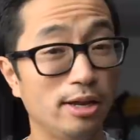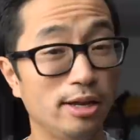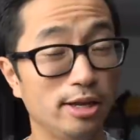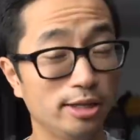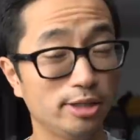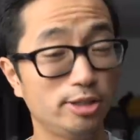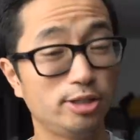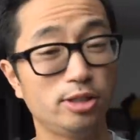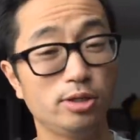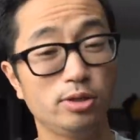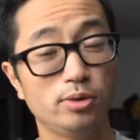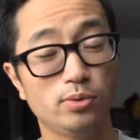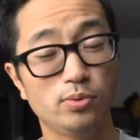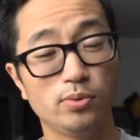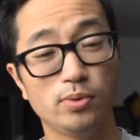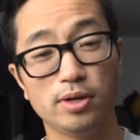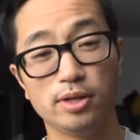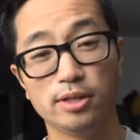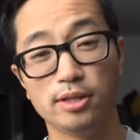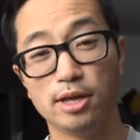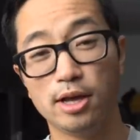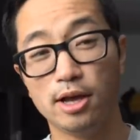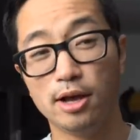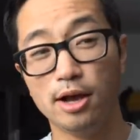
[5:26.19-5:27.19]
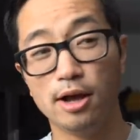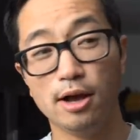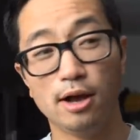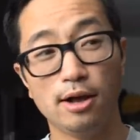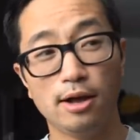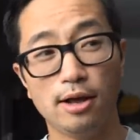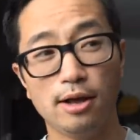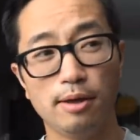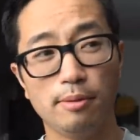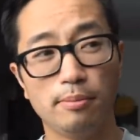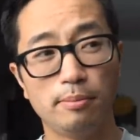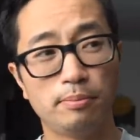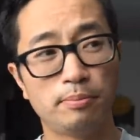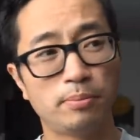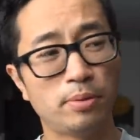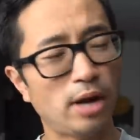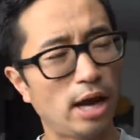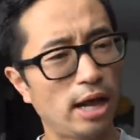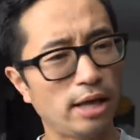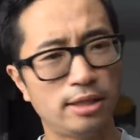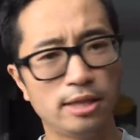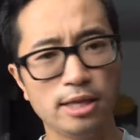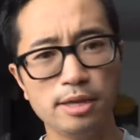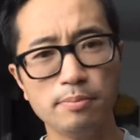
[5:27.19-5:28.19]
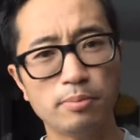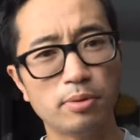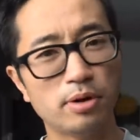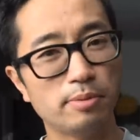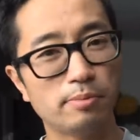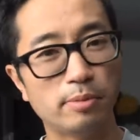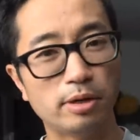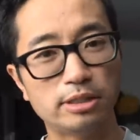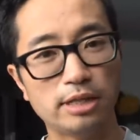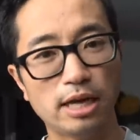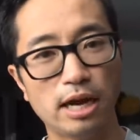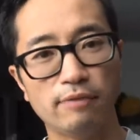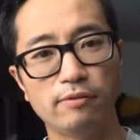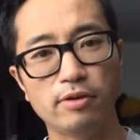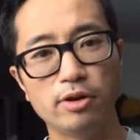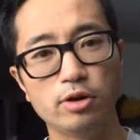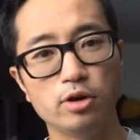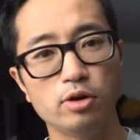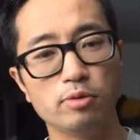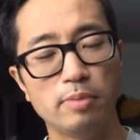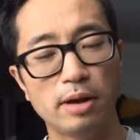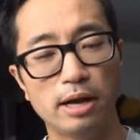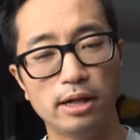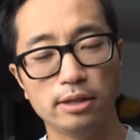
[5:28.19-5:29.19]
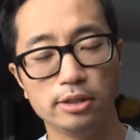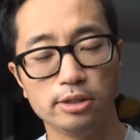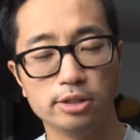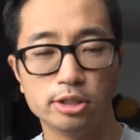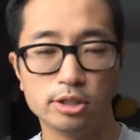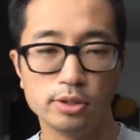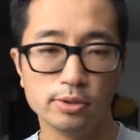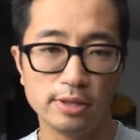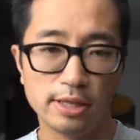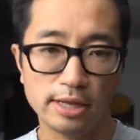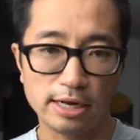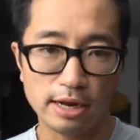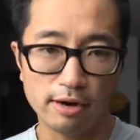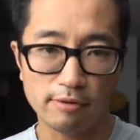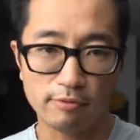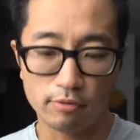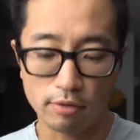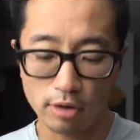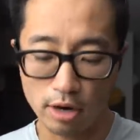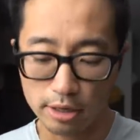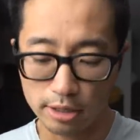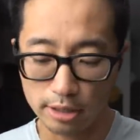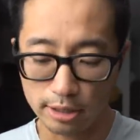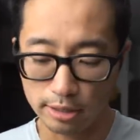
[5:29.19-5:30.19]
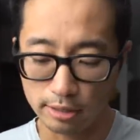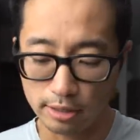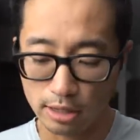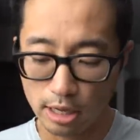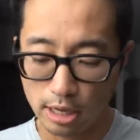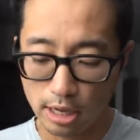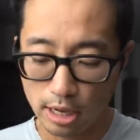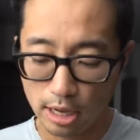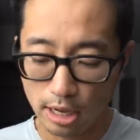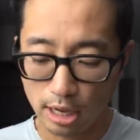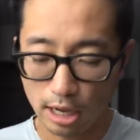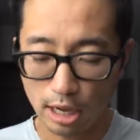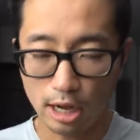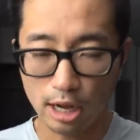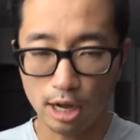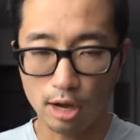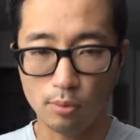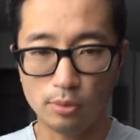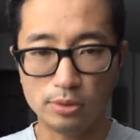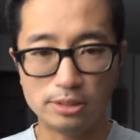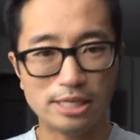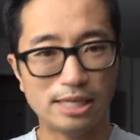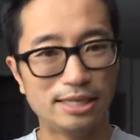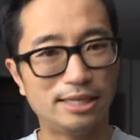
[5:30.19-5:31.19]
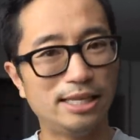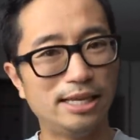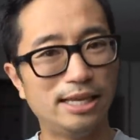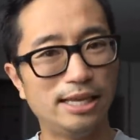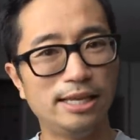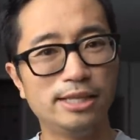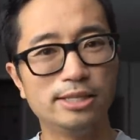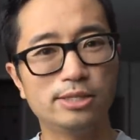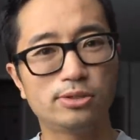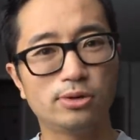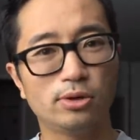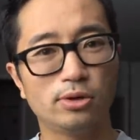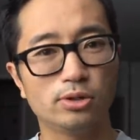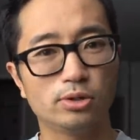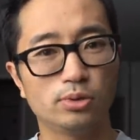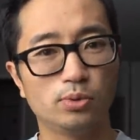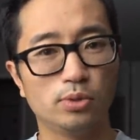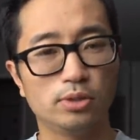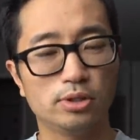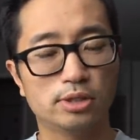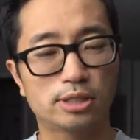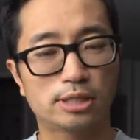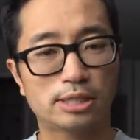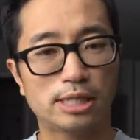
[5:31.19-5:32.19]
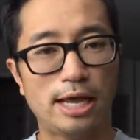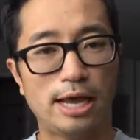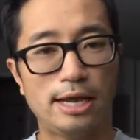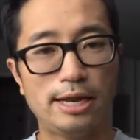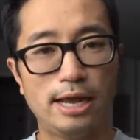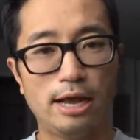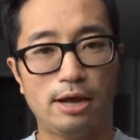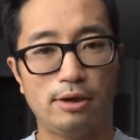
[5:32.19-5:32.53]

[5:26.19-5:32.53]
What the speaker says: an issue with I think pretty much every New Balance shoe that I've run in was that the insoles will slide